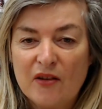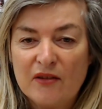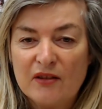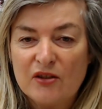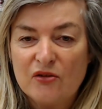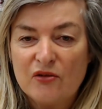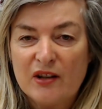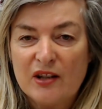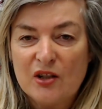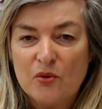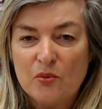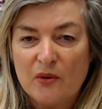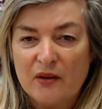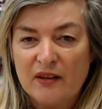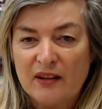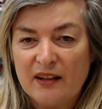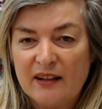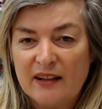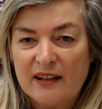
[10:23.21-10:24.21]
strange one,
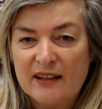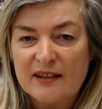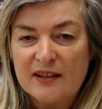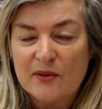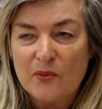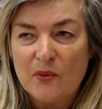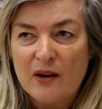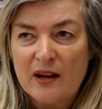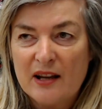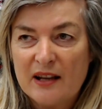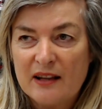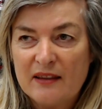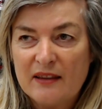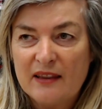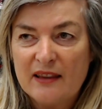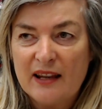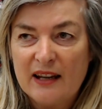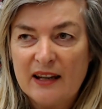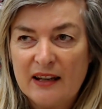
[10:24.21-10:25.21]
and that's where
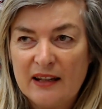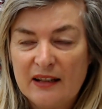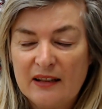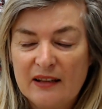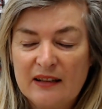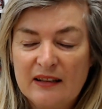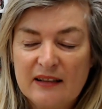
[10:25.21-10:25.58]
a